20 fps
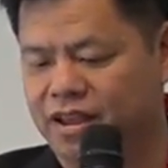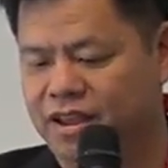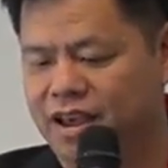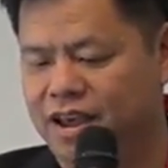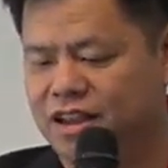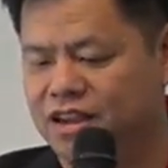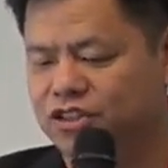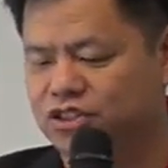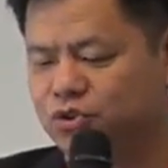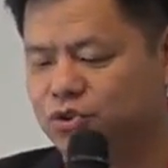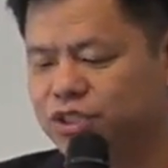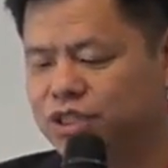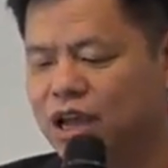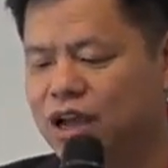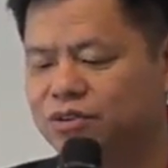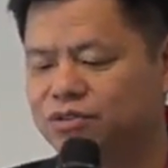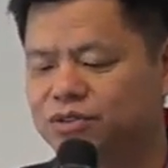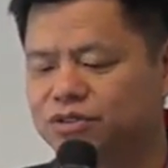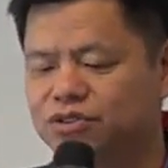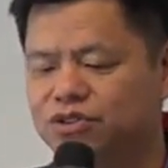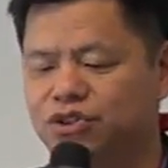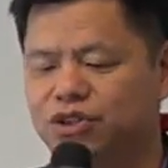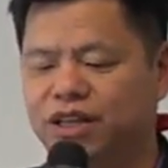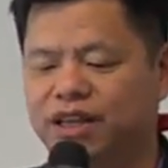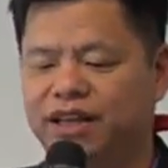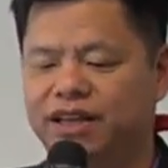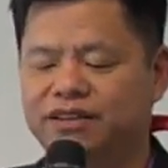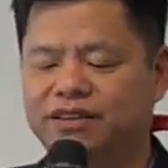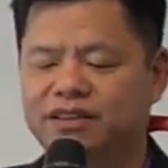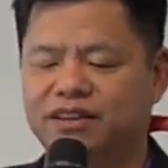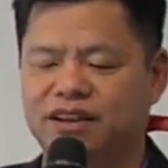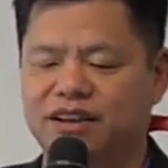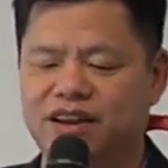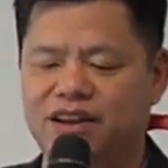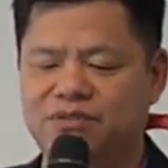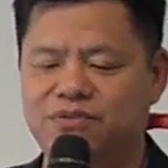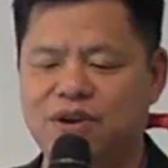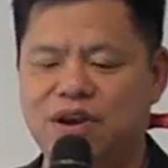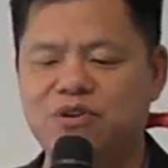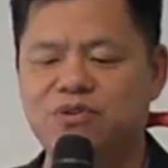And as a result, you need
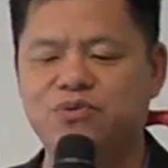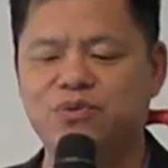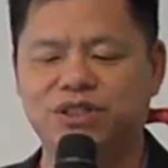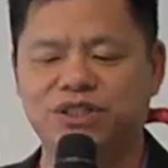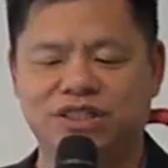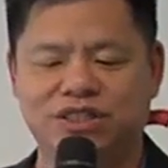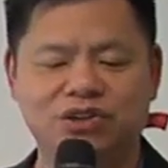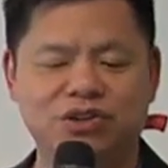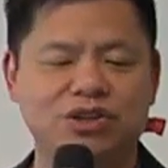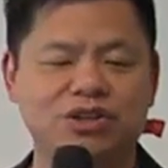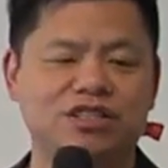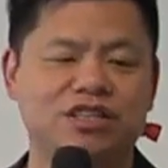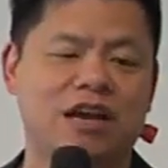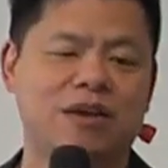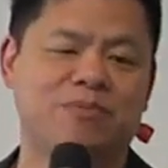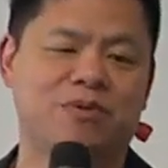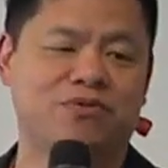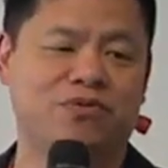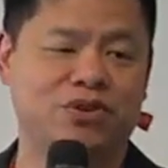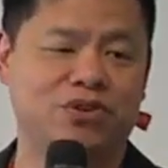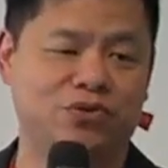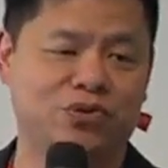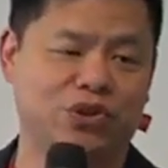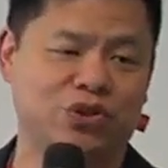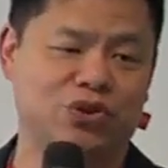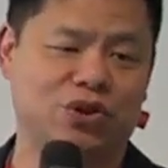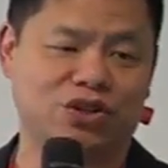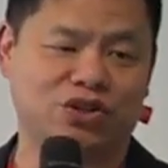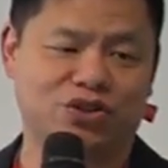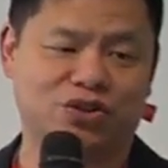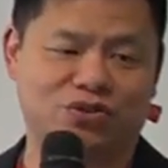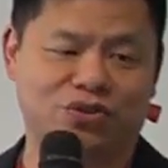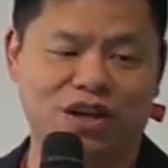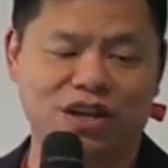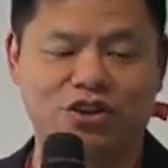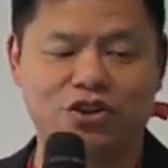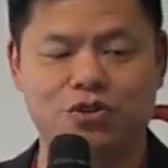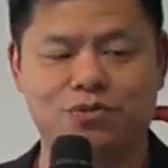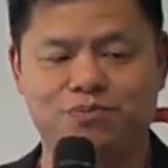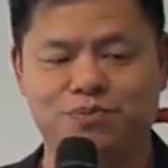a very resilient type of infrastructure, right?
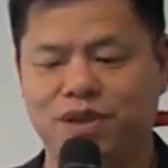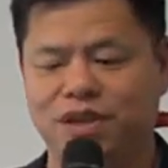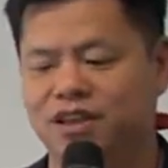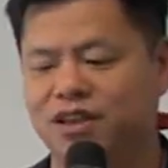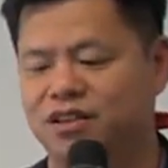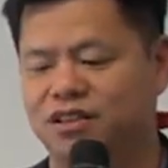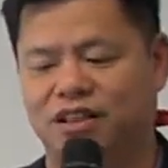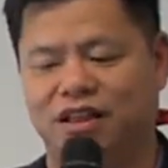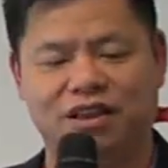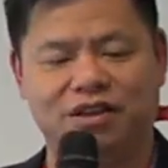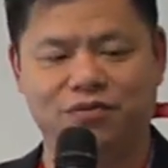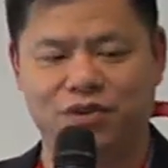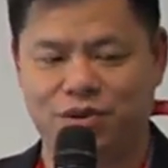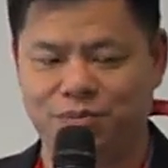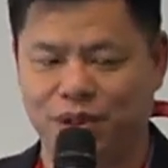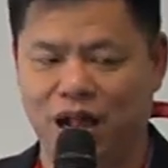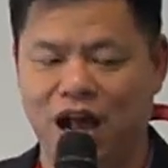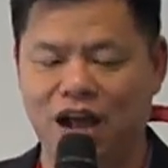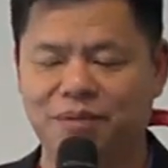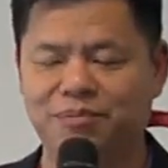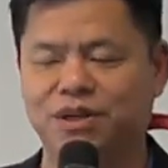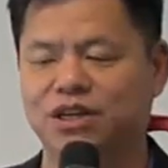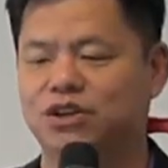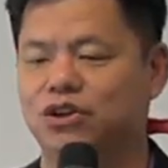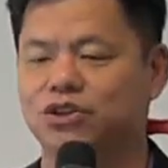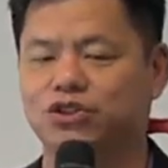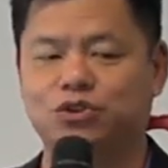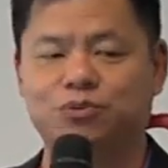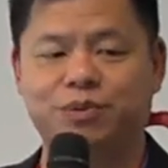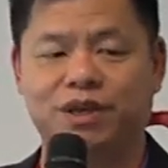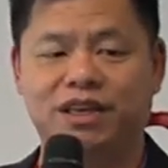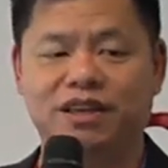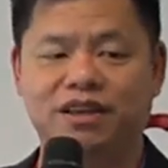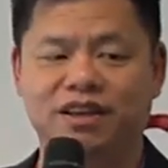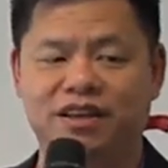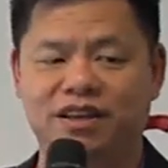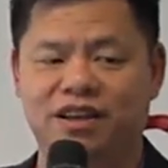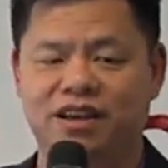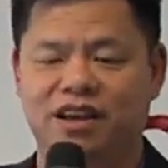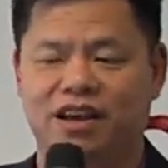Could be like a vBlock, but it could also be
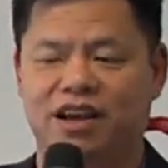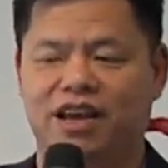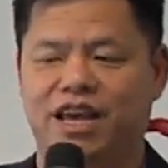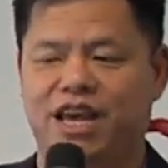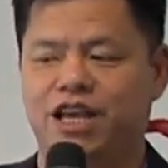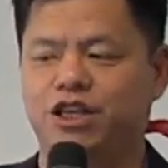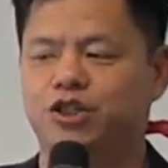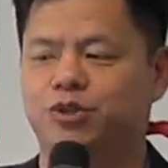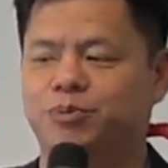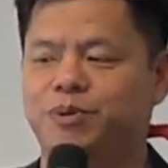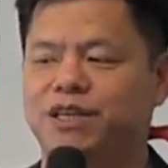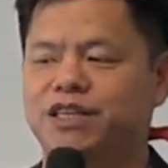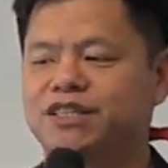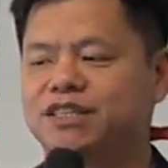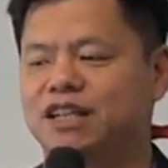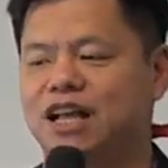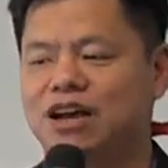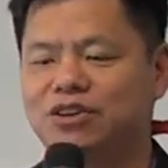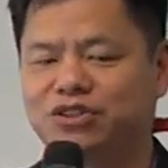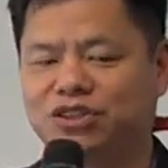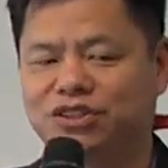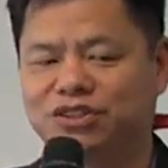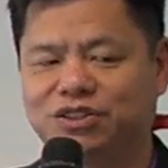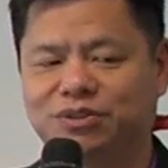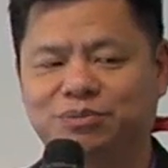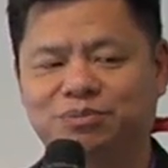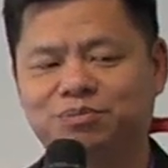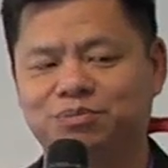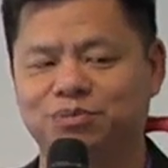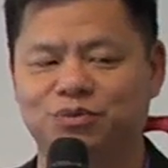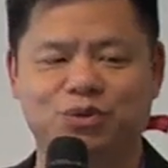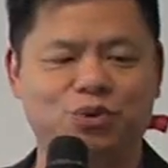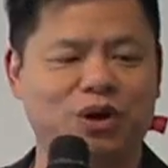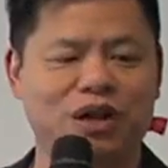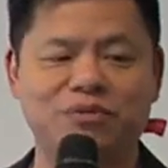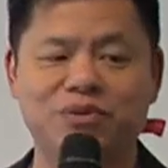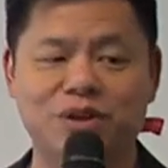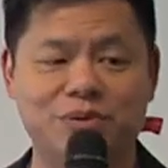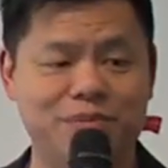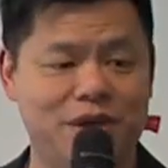uh, HP's cloud system, or
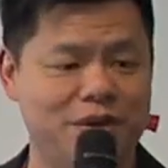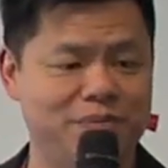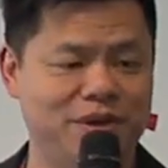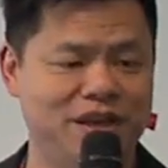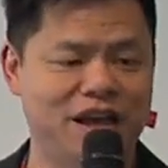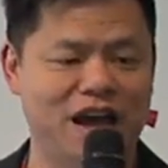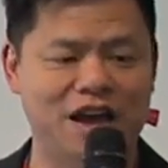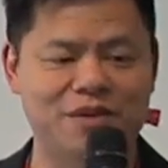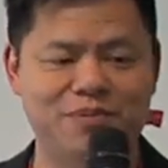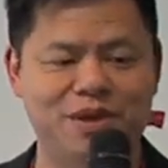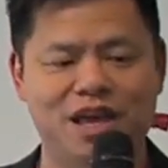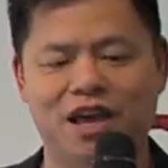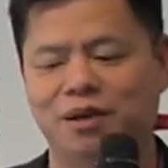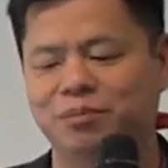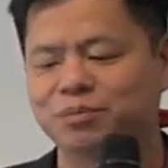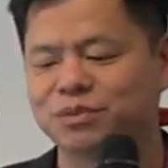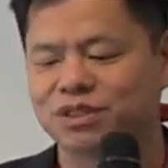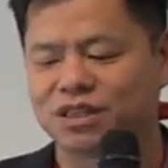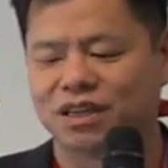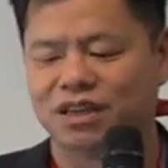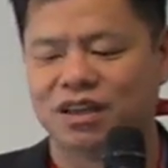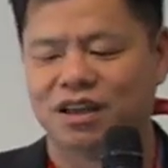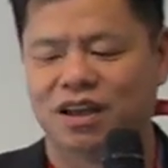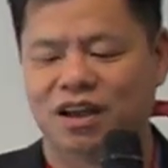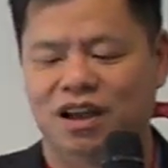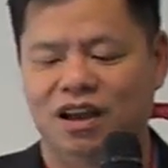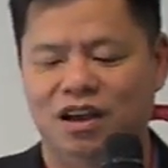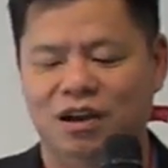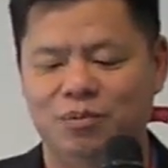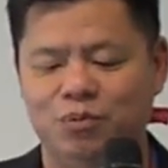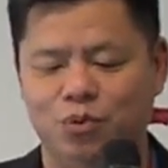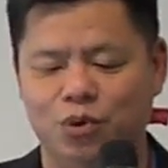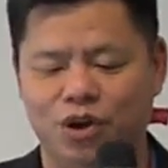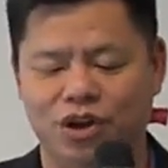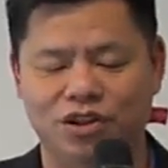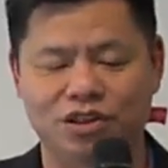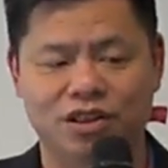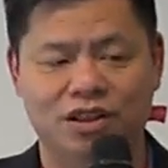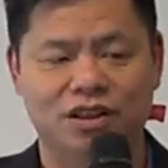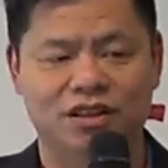whatever it may be, IBM's, um,
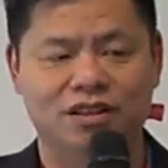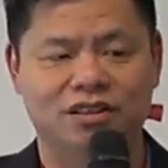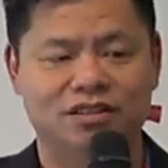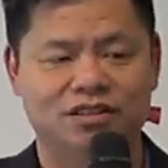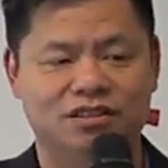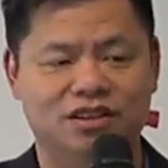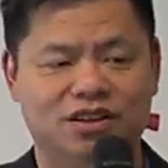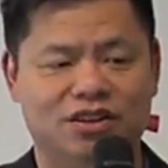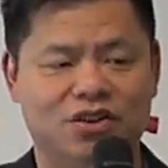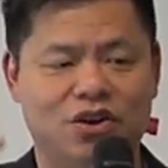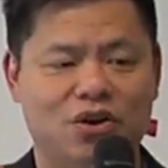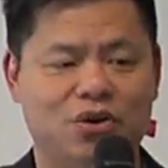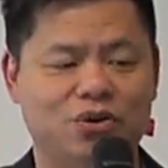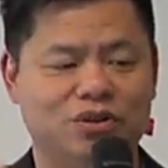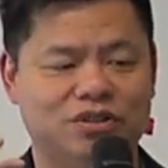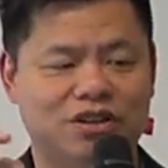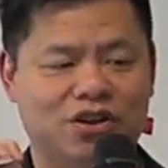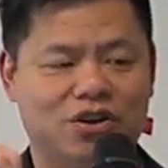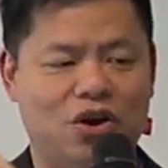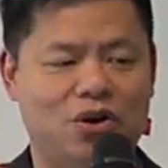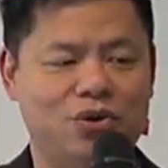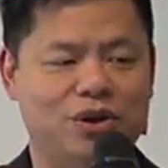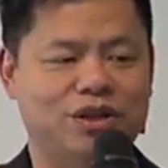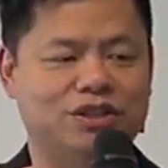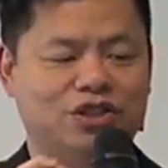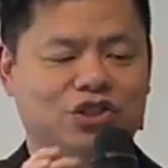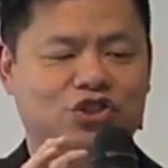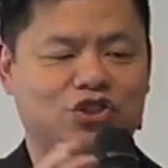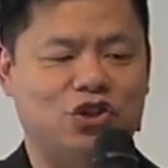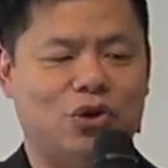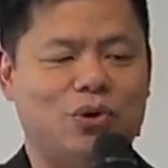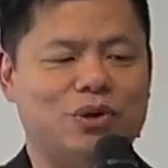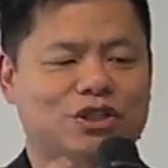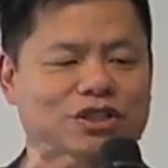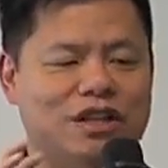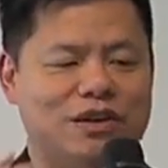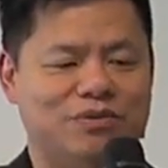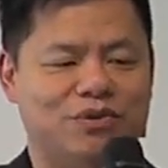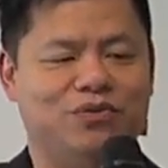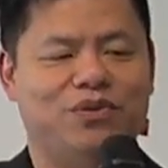where the go the go here is the storage
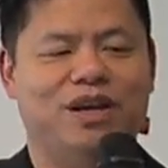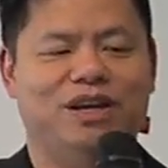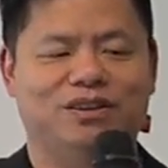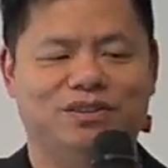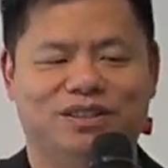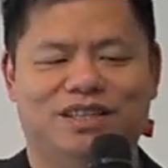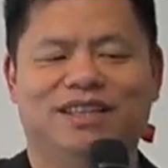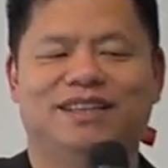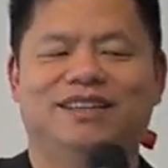never fails,